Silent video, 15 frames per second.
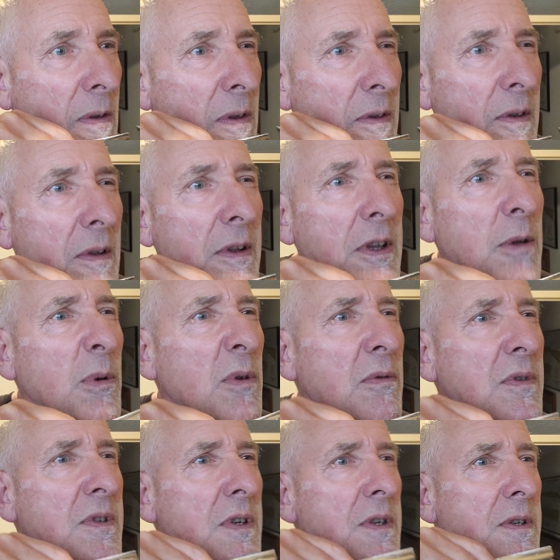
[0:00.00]
It's a little bit
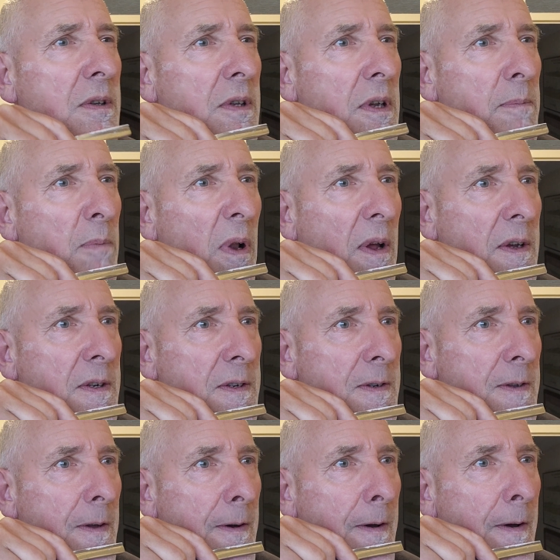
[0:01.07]
resistant in places
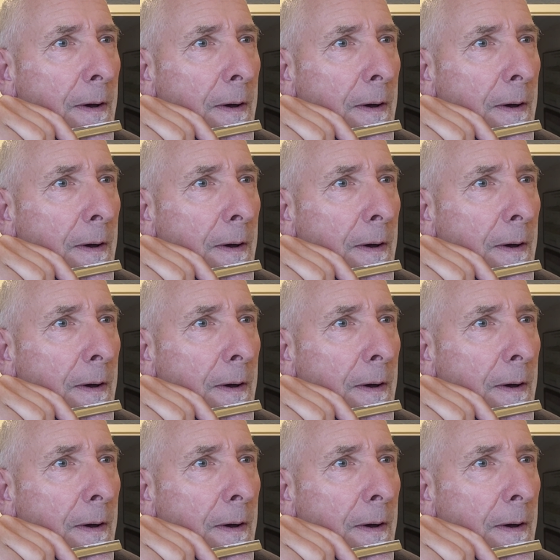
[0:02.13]
though.